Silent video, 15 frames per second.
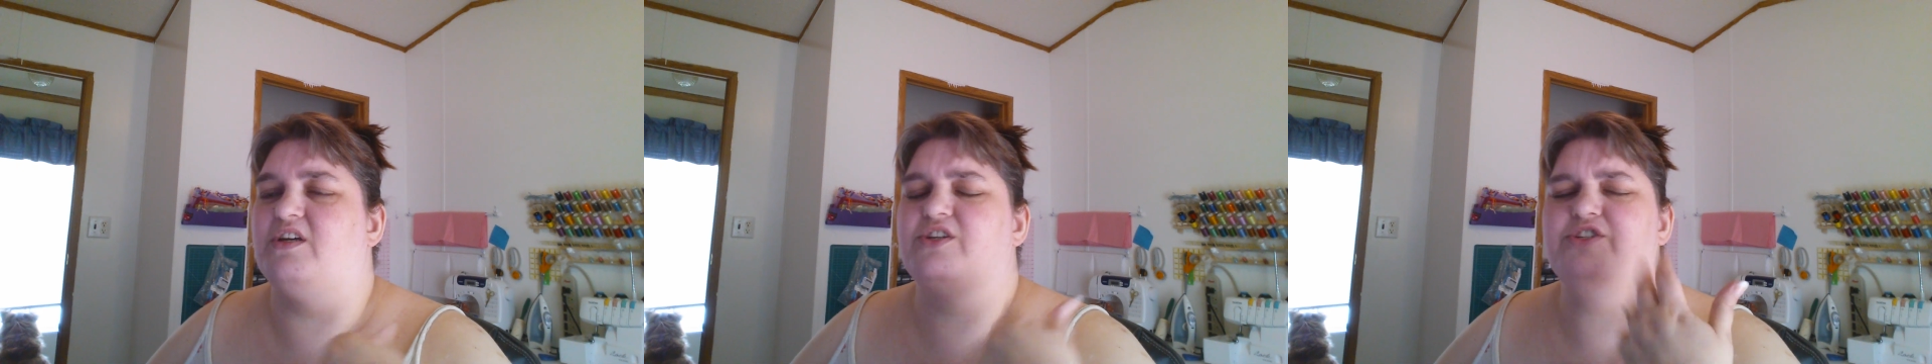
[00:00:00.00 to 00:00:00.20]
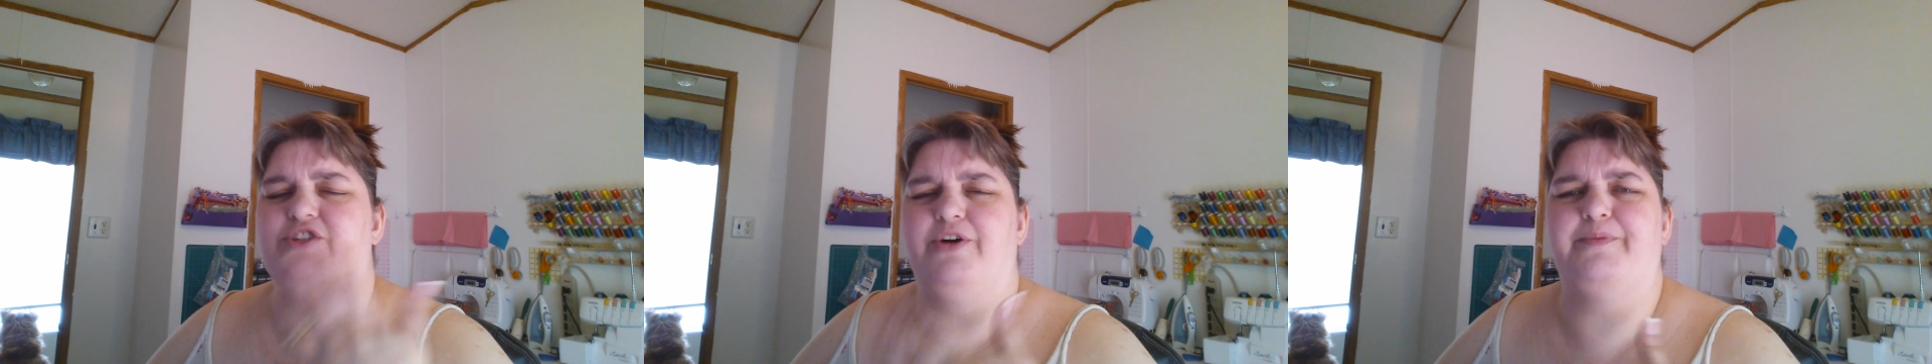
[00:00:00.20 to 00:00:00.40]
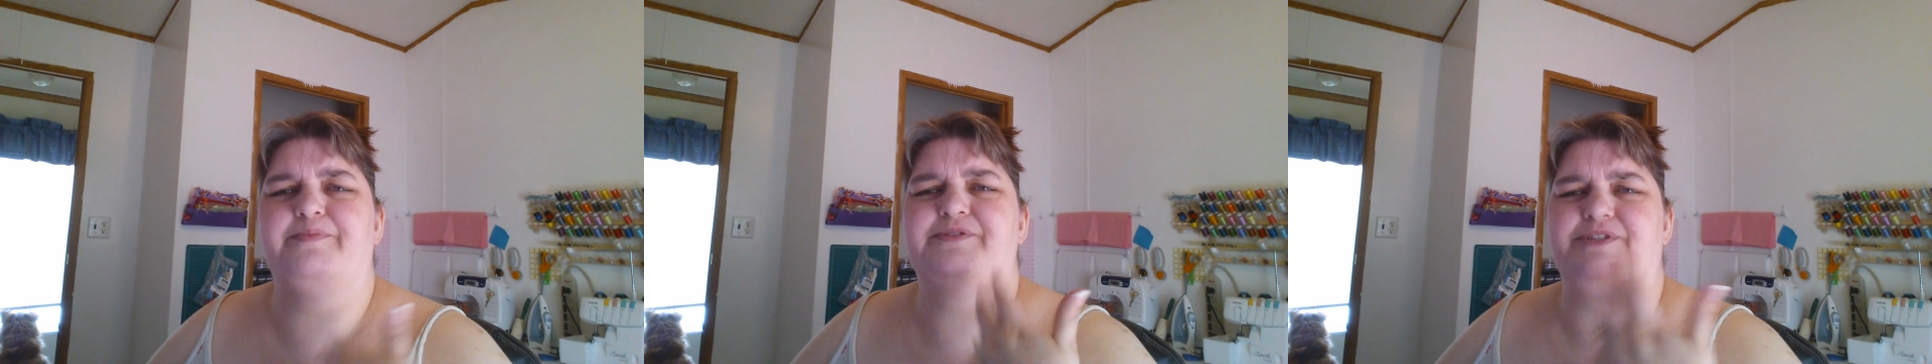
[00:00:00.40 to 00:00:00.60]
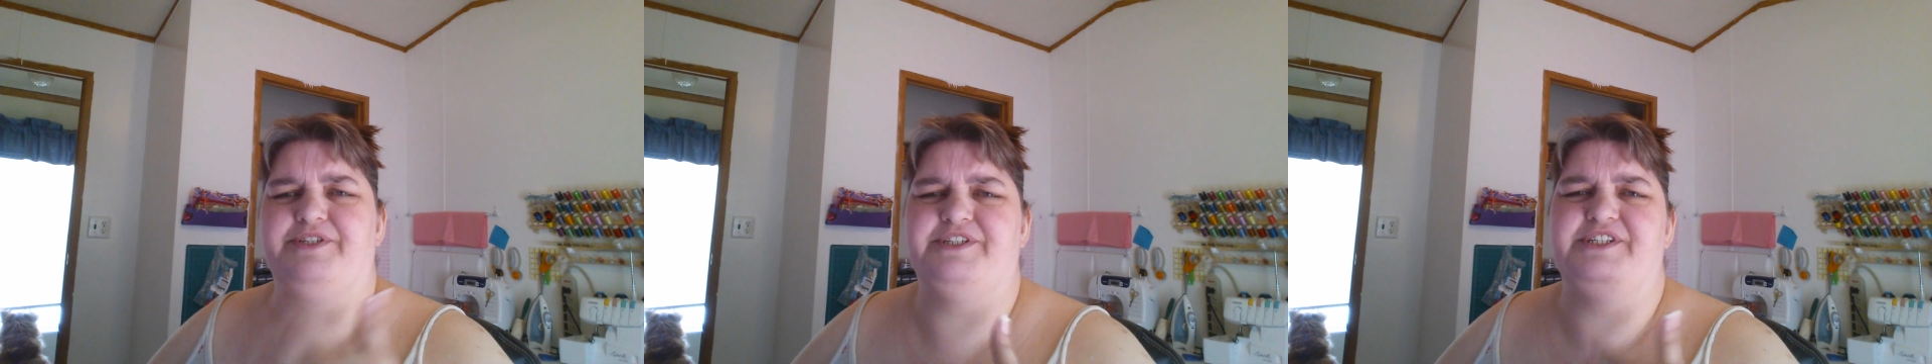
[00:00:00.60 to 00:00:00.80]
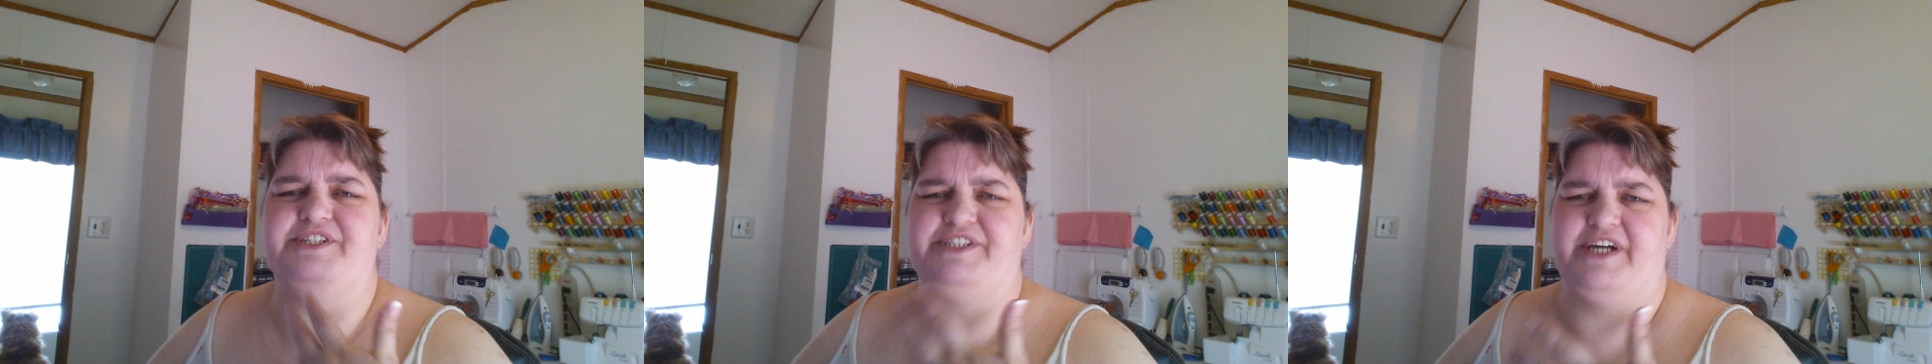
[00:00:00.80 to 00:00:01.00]
soaps
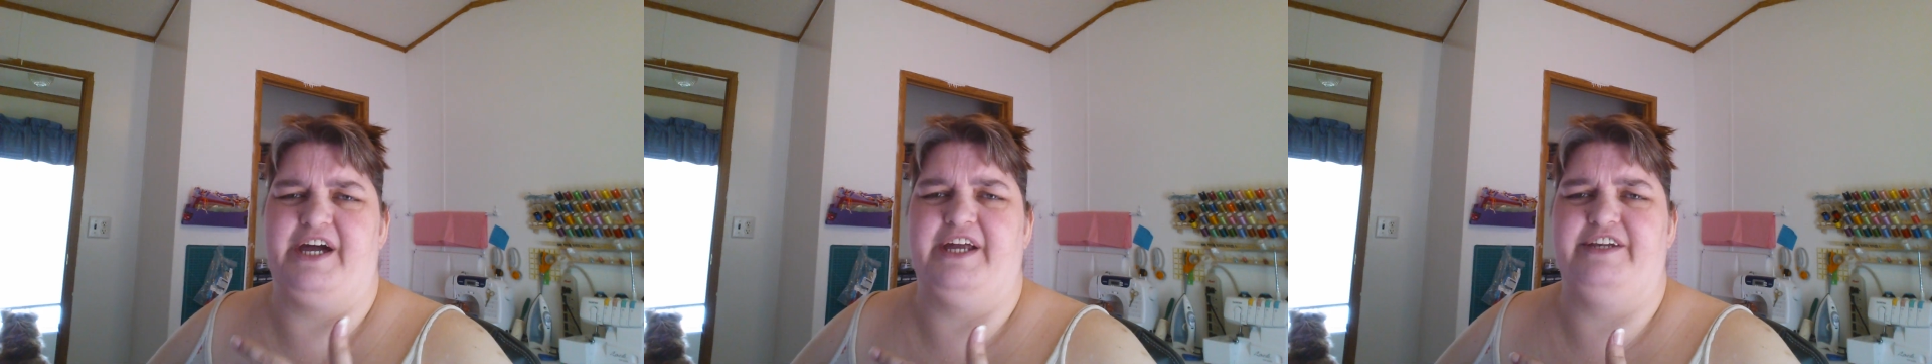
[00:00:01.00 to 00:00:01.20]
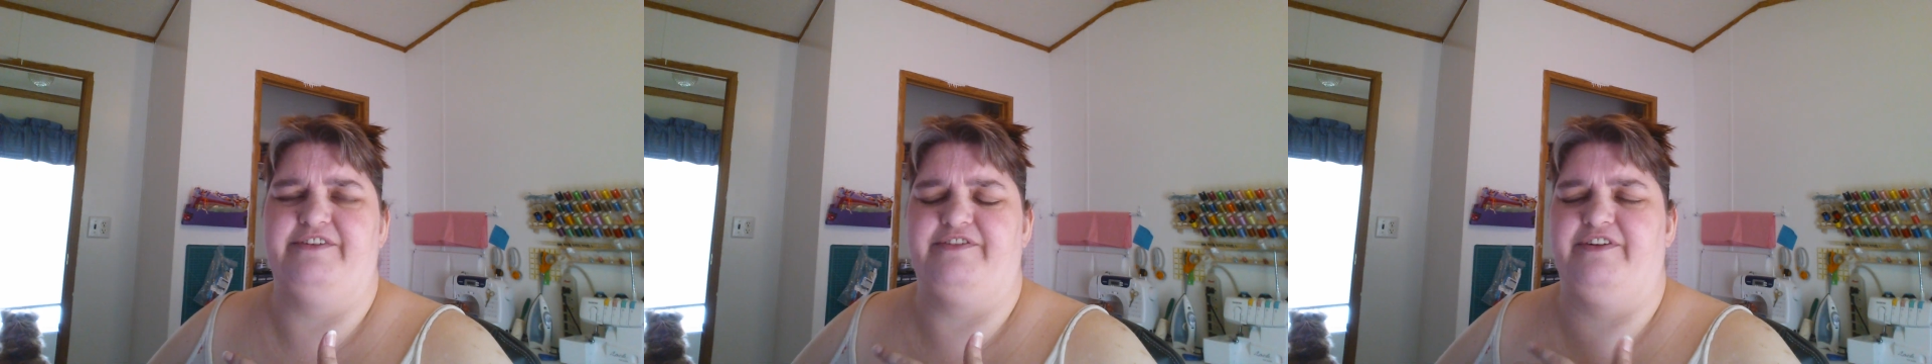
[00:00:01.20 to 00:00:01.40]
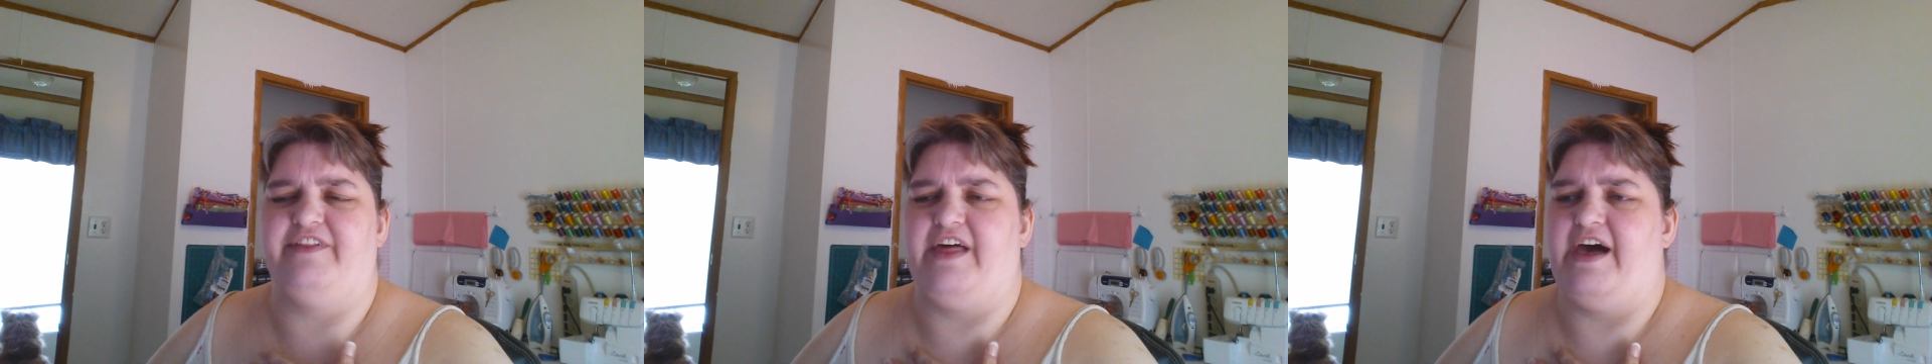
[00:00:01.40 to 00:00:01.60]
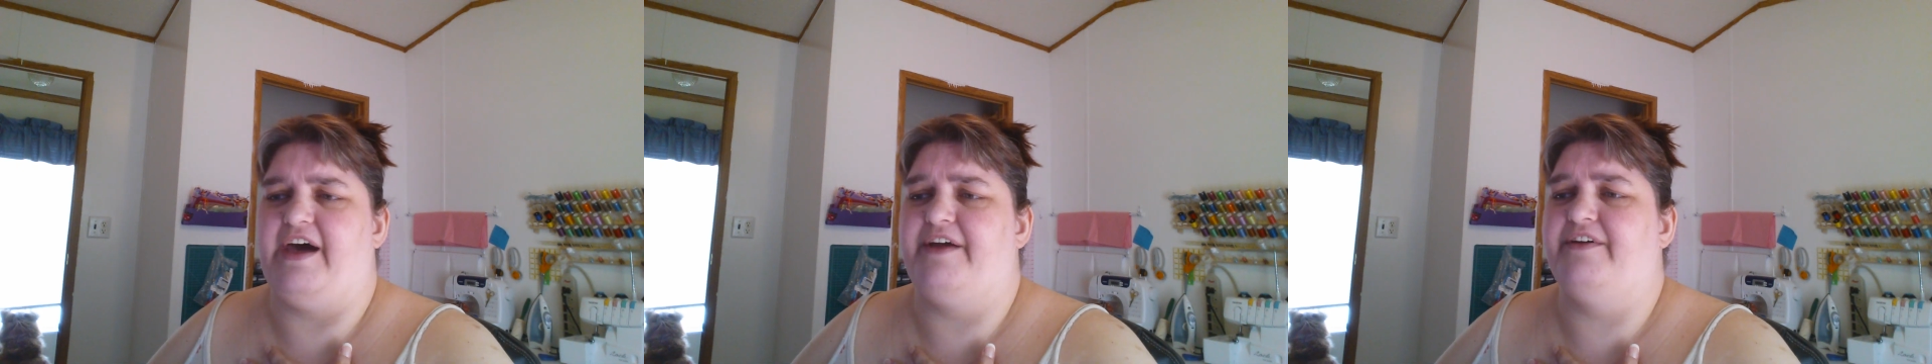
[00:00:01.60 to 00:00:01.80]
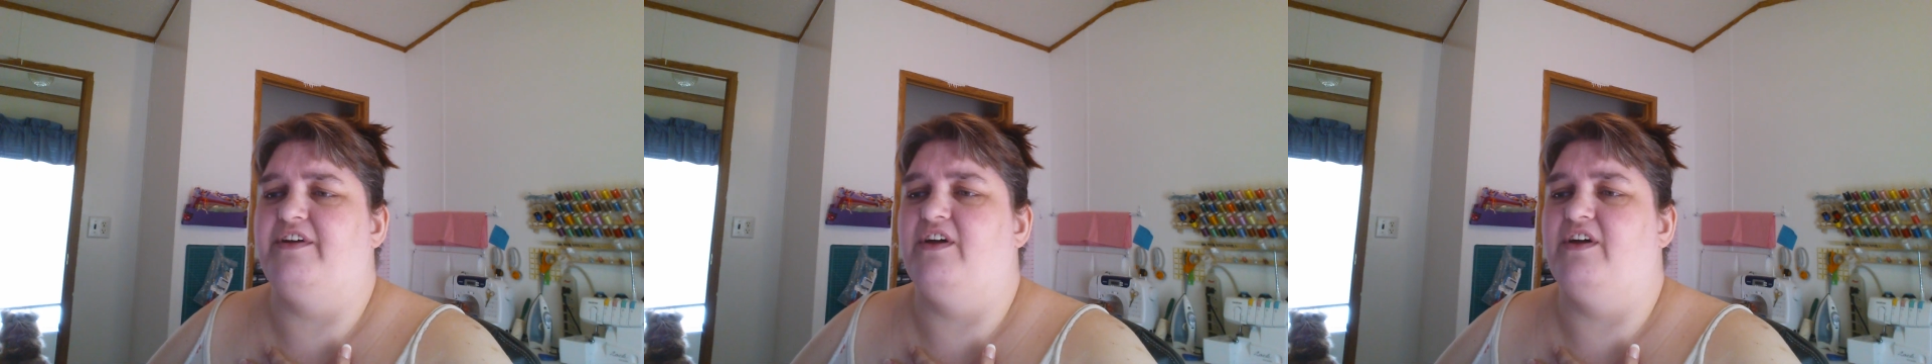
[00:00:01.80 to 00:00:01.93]
designed for that.